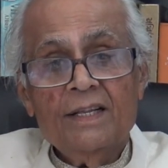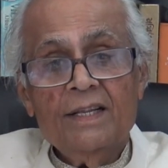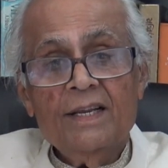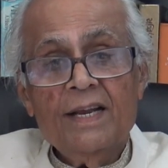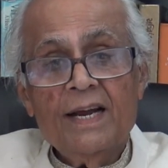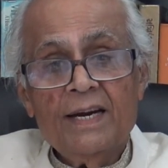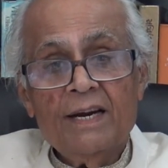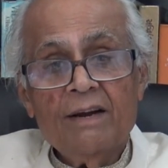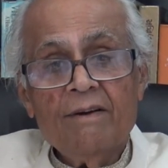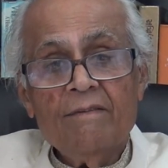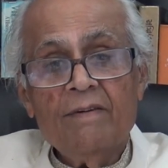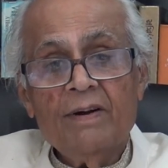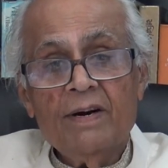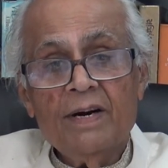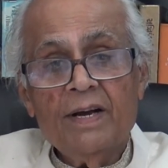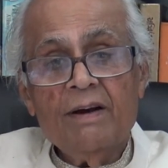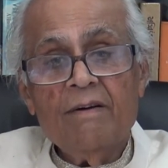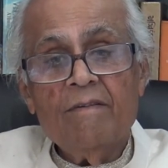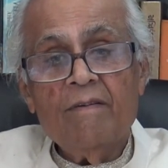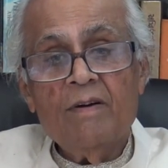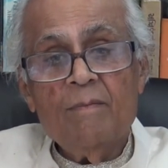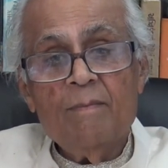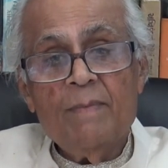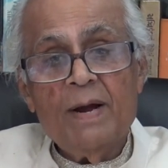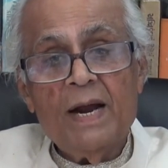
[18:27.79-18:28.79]
our
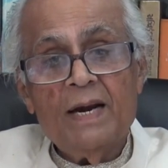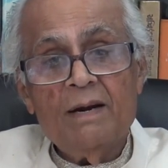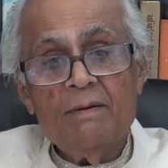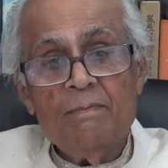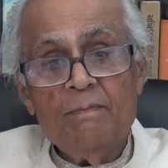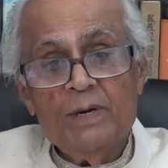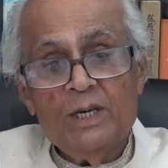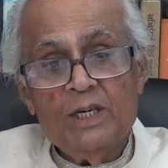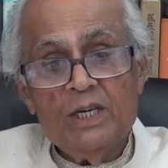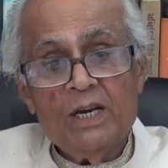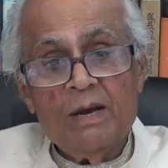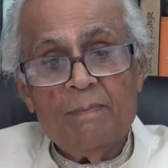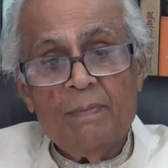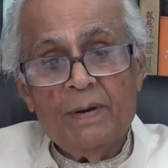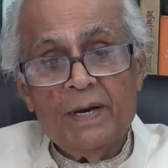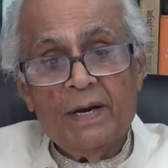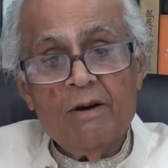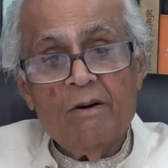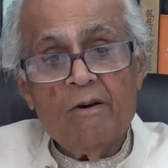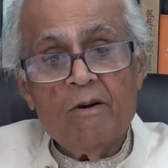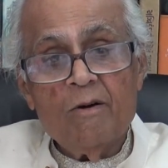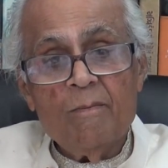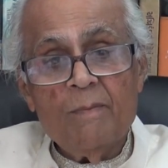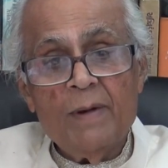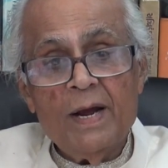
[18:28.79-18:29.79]
government, BJP
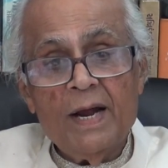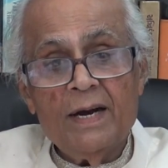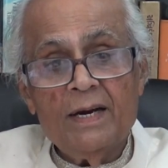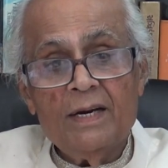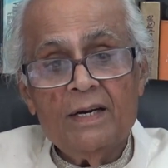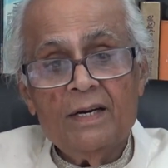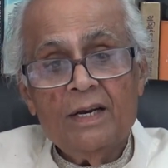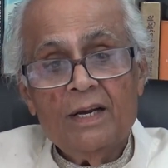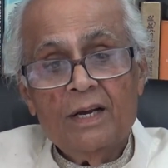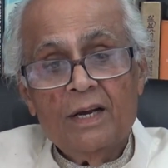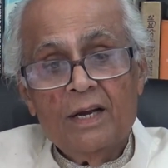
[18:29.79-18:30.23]
government,